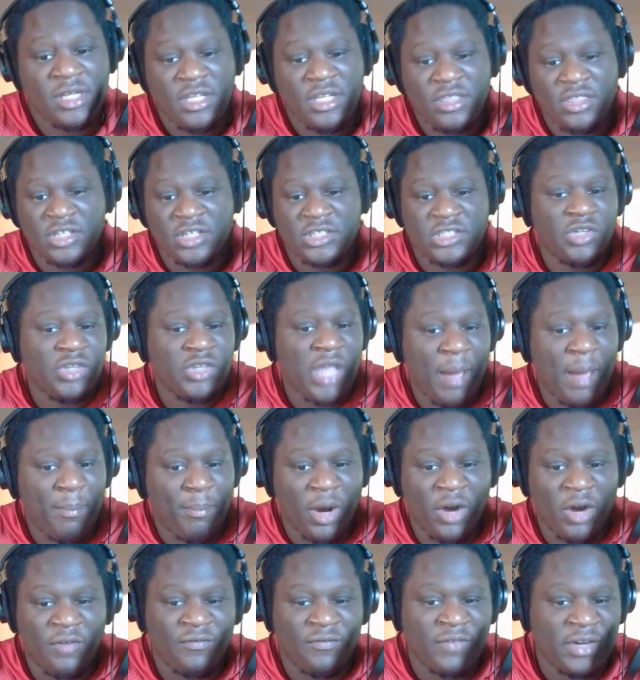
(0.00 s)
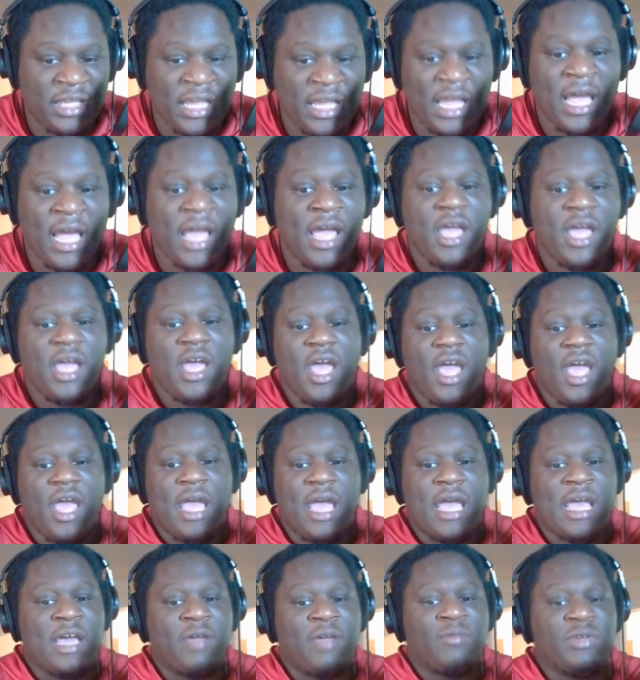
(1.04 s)
they're still not perfect yet,
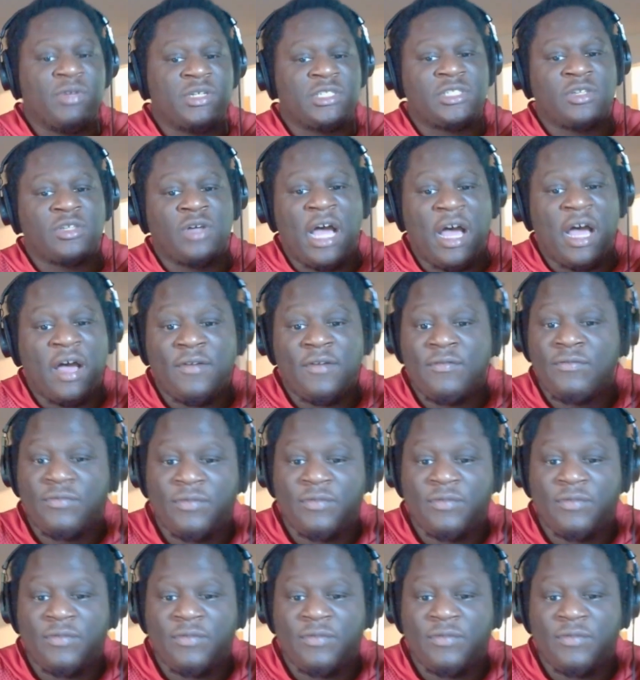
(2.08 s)
and we still have.